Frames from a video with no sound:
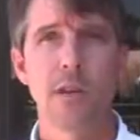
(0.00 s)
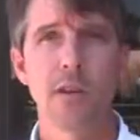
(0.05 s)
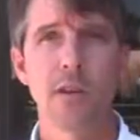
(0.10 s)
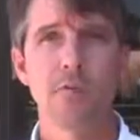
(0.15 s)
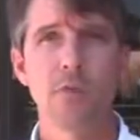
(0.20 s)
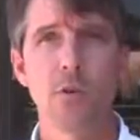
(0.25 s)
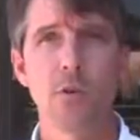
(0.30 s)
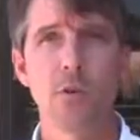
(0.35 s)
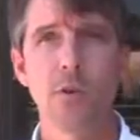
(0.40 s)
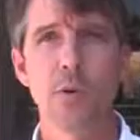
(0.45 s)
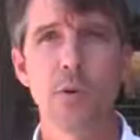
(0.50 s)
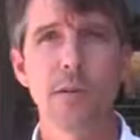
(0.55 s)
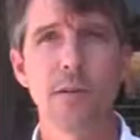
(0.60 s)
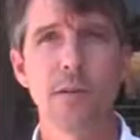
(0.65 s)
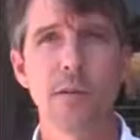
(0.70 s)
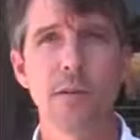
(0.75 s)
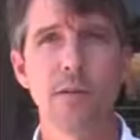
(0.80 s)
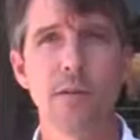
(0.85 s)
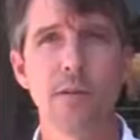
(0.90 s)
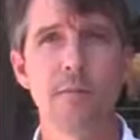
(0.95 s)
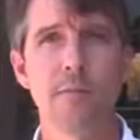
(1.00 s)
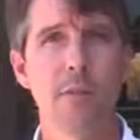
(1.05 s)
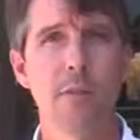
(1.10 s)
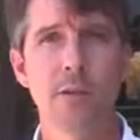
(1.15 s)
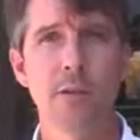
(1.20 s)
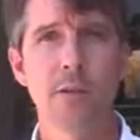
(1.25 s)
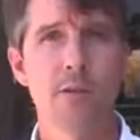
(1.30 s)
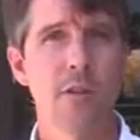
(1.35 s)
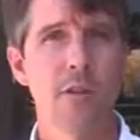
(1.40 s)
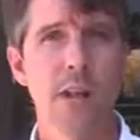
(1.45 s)
It ruined the
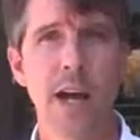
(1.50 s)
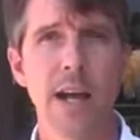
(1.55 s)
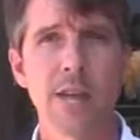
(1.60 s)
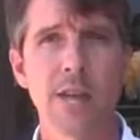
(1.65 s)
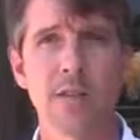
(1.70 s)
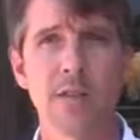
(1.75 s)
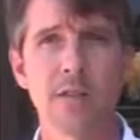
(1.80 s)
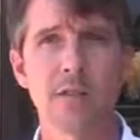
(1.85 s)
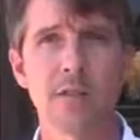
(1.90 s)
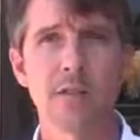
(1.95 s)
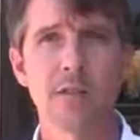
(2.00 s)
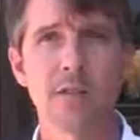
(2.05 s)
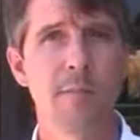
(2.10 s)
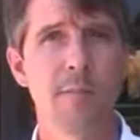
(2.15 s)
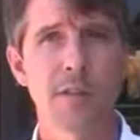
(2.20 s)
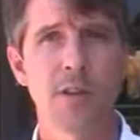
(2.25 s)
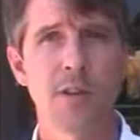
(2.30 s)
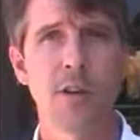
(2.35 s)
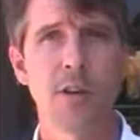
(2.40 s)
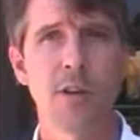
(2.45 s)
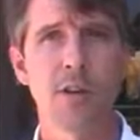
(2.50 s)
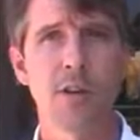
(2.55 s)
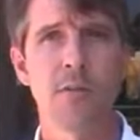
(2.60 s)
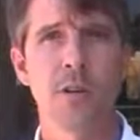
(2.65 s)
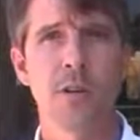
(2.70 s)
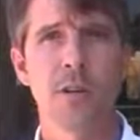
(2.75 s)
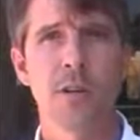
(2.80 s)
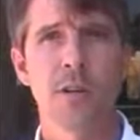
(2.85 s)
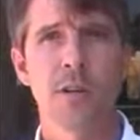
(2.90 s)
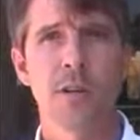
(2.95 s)
middle class of Mexico
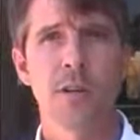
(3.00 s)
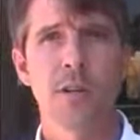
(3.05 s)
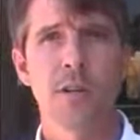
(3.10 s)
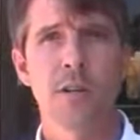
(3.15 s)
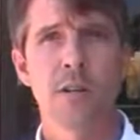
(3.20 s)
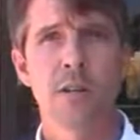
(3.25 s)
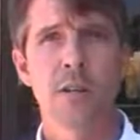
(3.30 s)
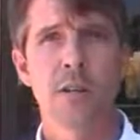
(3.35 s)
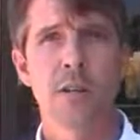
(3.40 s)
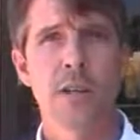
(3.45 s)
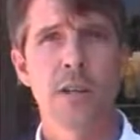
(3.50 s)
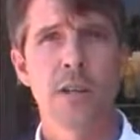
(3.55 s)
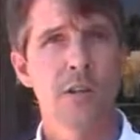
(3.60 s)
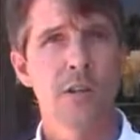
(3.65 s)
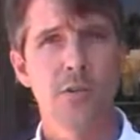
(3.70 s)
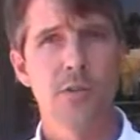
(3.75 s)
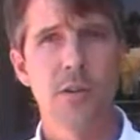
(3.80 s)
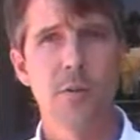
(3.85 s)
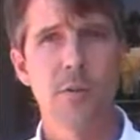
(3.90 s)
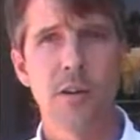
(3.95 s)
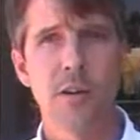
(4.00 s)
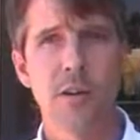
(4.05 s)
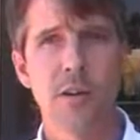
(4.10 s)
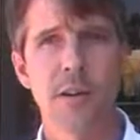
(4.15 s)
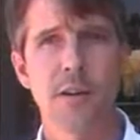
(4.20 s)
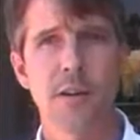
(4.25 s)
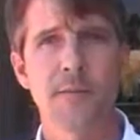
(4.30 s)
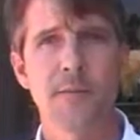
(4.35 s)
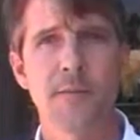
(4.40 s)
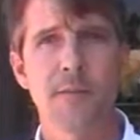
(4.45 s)
and Central
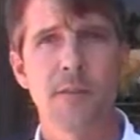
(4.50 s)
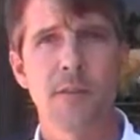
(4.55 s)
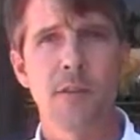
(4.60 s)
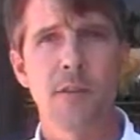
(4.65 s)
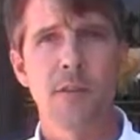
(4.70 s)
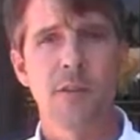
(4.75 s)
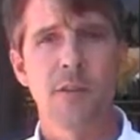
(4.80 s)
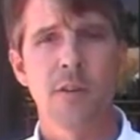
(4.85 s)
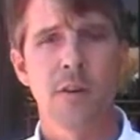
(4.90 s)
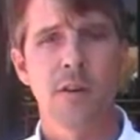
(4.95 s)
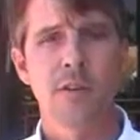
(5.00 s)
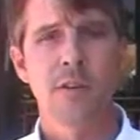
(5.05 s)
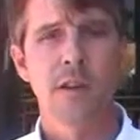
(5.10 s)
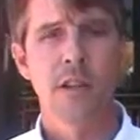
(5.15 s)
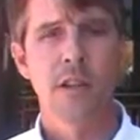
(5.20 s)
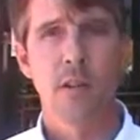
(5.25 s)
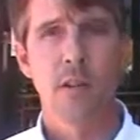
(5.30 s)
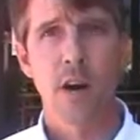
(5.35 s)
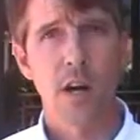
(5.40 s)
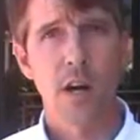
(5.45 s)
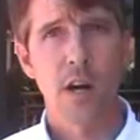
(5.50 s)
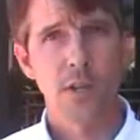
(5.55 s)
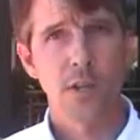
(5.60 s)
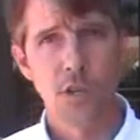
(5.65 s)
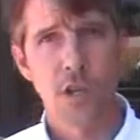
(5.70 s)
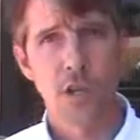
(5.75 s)
America. They lost